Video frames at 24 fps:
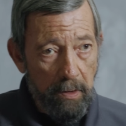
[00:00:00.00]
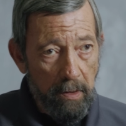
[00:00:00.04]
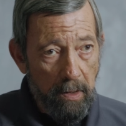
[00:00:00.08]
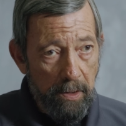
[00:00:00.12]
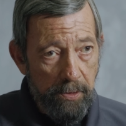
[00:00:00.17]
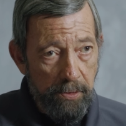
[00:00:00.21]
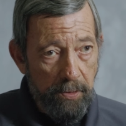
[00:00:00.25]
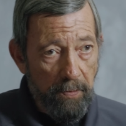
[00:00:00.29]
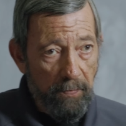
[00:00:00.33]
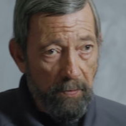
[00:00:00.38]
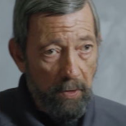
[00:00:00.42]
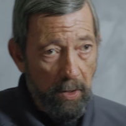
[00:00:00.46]

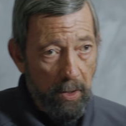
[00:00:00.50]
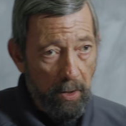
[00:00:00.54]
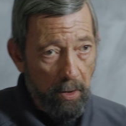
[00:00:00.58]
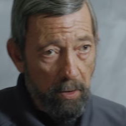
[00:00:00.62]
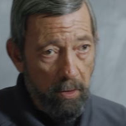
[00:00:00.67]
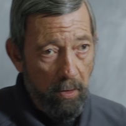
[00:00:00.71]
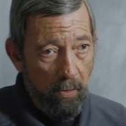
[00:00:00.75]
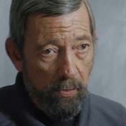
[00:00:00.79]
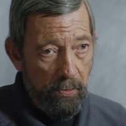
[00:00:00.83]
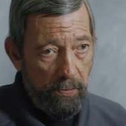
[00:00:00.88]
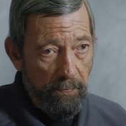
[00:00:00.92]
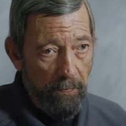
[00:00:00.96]
unless you've got a
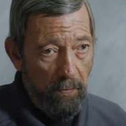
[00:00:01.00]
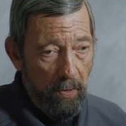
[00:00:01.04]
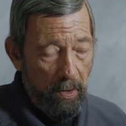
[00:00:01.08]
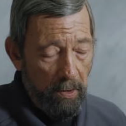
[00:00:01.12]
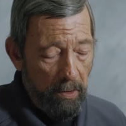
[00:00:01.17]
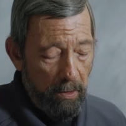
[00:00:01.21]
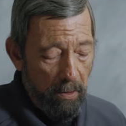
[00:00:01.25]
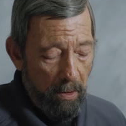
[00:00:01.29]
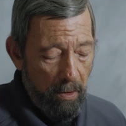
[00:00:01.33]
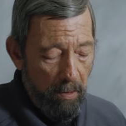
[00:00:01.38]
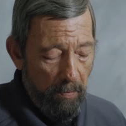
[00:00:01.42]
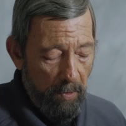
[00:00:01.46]
closed
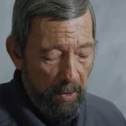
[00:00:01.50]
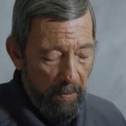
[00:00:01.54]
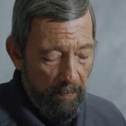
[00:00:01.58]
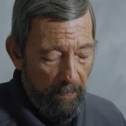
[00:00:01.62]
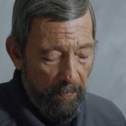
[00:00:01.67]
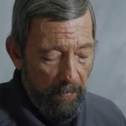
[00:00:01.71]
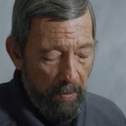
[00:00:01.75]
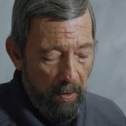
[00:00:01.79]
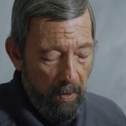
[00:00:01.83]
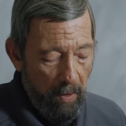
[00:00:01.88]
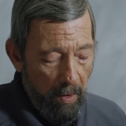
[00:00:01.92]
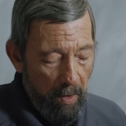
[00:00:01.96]
front garment.
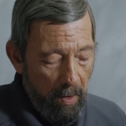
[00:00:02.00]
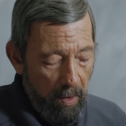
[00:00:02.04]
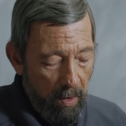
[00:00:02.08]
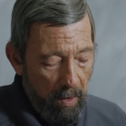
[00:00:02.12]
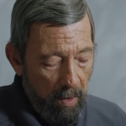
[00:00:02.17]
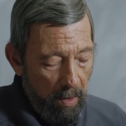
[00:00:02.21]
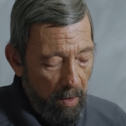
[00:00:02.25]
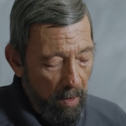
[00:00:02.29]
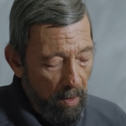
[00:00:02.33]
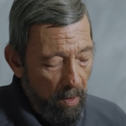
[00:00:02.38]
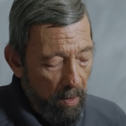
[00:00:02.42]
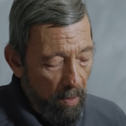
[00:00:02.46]

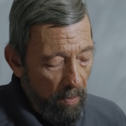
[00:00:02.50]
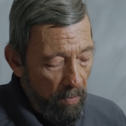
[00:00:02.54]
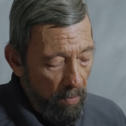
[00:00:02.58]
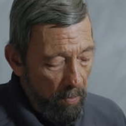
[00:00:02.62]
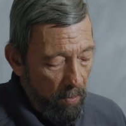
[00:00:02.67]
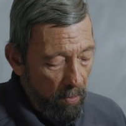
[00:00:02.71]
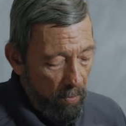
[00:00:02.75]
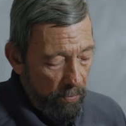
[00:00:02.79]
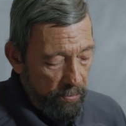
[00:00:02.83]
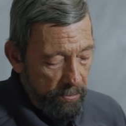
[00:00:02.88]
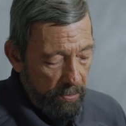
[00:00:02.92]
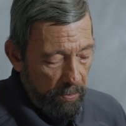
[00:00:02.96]
The
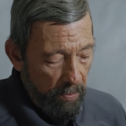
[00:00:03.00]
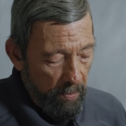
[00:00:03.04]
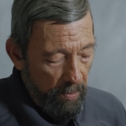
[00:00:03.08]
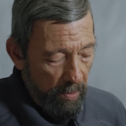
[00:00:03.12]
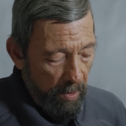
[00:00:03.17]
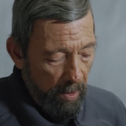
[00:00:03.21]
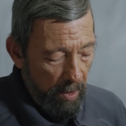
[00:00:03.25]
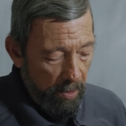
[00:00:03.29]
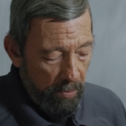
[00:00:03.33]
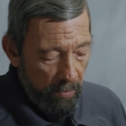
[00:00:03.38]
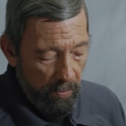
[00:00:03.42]
holster that I